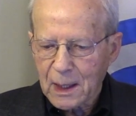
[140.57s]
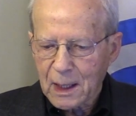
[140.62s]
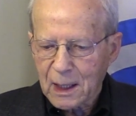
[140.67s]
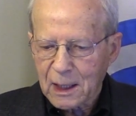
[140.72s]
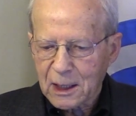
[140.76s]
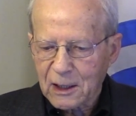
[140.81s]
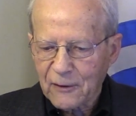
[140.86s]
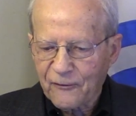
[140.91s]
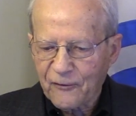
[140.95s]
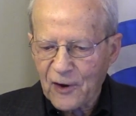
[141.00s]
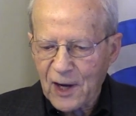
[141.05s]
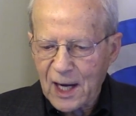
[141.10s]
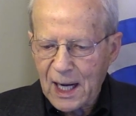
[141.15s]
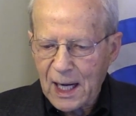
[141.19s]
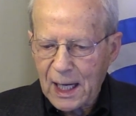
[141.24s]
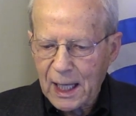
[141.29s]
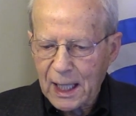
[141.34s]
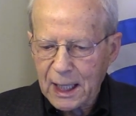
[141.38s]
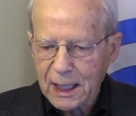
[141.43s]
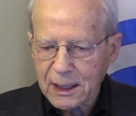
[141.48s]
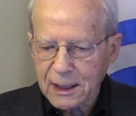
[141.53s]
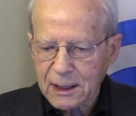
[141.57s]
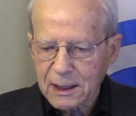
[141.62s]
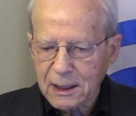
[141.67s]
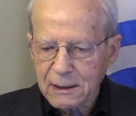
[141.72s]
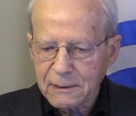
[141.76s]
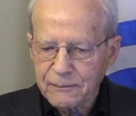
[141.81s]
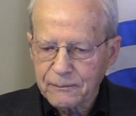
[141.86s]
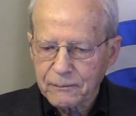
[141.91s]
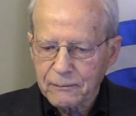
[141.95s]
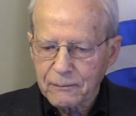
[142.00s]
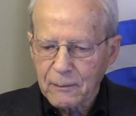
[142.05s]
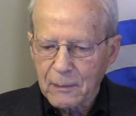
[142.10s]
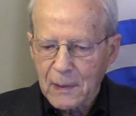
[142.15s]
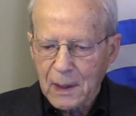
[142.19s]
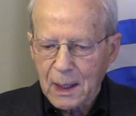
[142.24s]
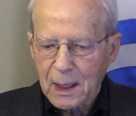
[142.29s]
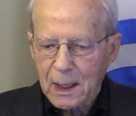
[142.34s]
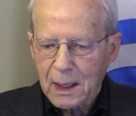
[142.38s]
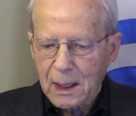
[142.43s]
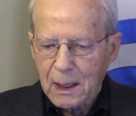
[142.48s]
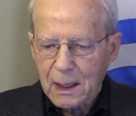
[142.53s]
defined
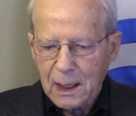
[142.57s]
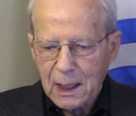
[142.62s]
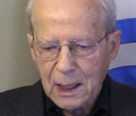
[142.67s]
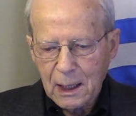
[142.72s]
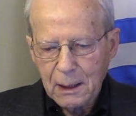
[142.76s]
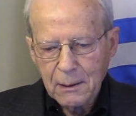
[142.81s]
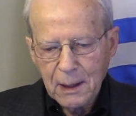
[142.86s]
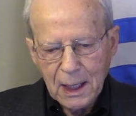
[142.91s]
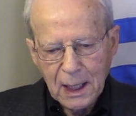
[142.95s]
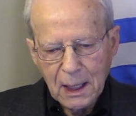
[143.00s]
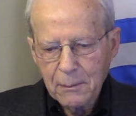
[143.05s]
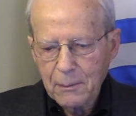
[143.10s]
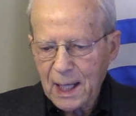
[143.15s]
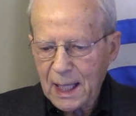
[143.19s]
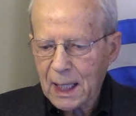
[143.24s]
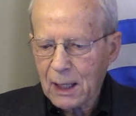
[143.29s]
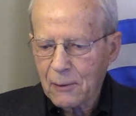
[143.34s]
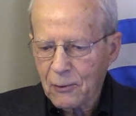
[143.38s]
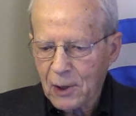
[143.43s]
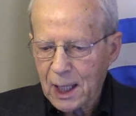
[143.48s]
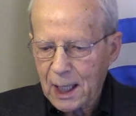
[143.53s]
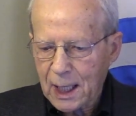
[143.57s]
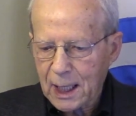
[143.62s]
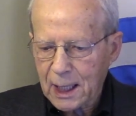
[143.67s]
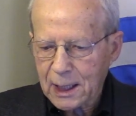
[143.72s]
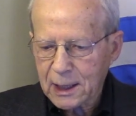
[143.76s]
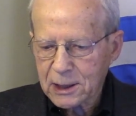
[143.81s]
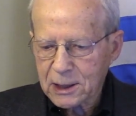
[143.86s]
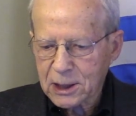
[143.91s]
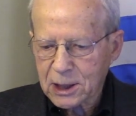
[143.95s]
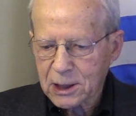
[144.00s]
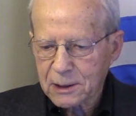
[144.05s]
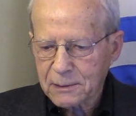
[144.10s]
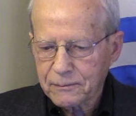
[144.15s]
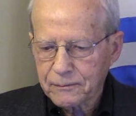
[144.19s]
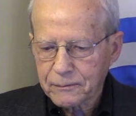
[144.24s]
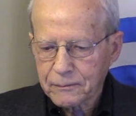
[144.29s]
in many ways,